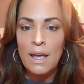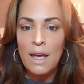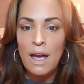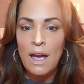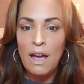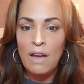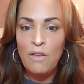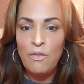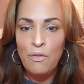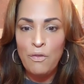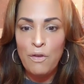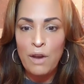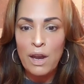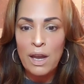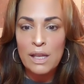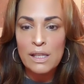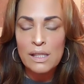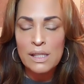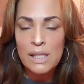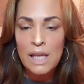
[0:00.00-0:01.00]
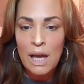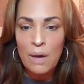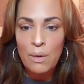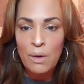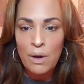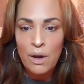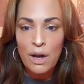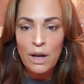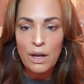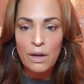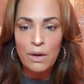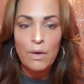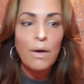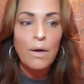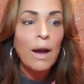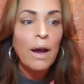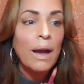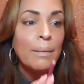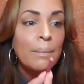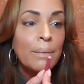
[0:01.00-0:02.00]
Hi friends, how are you?
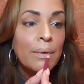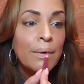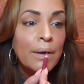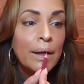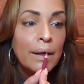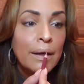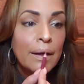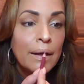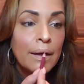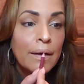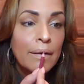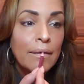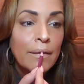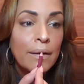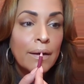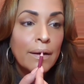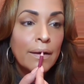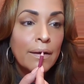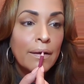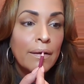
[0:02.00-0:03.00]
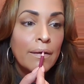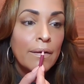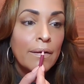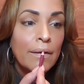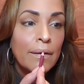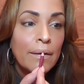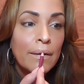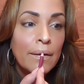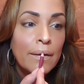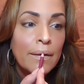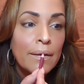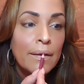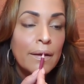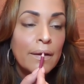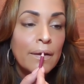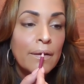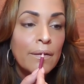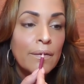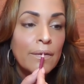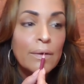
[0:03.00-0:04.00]
I'm great. How are you?
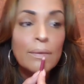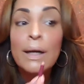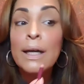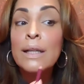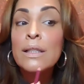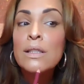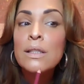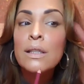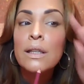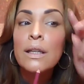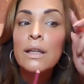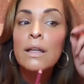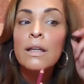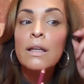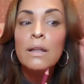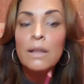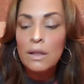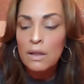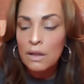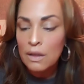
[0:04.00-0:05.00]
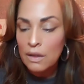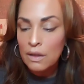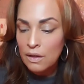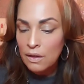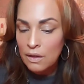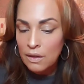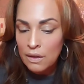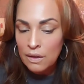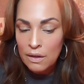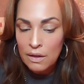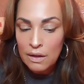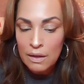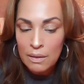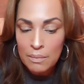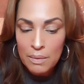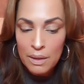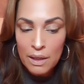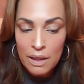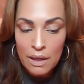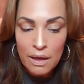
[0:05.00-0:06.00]
Thank you for watching. Let
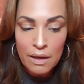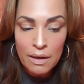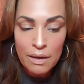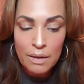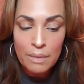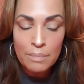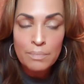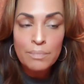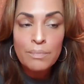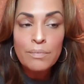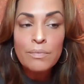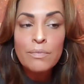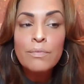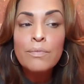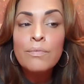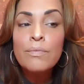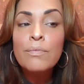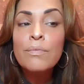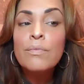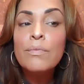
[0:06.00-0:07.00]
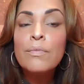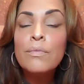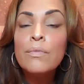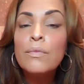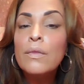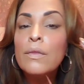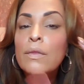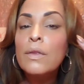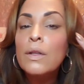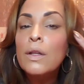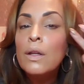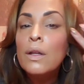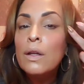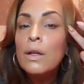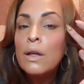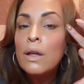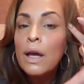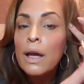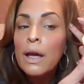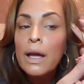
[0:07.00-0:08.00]
me
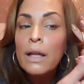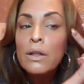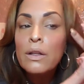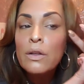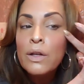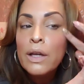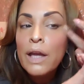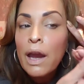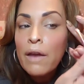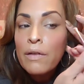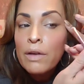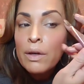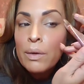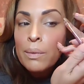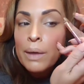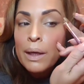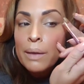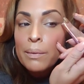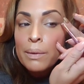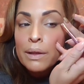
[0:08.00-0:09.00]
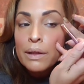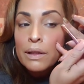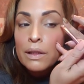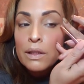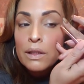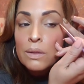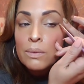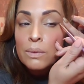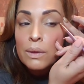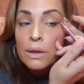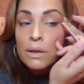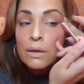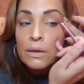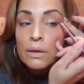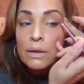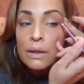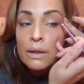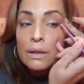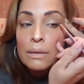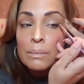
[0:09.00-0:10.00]
I got a little carried away with this one.
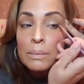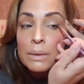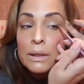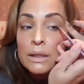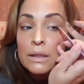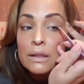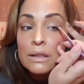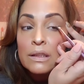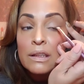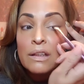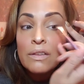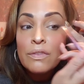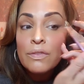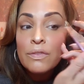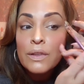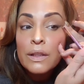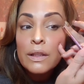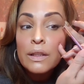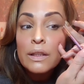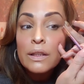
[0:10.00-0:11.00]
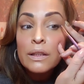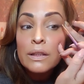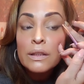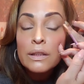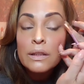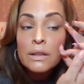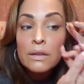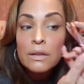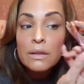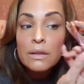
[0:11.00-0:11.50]
Hold on, let me soften this.